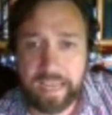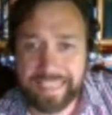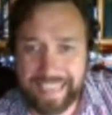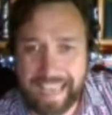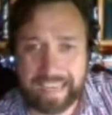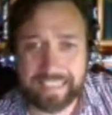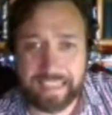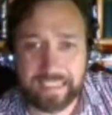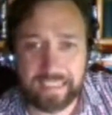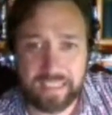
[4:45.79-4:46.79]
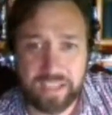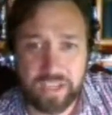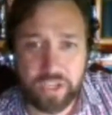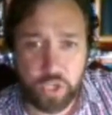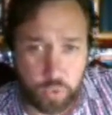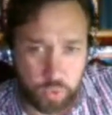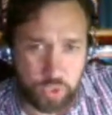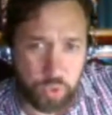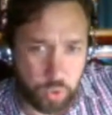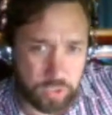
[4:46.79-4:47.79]
tactics. You are
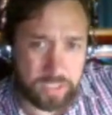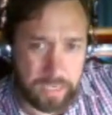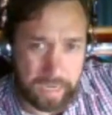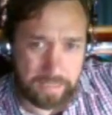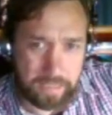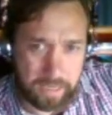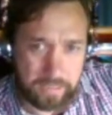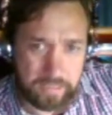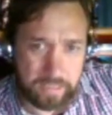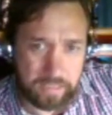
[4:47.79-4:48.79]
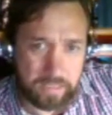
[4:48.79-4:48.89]
taught tactics.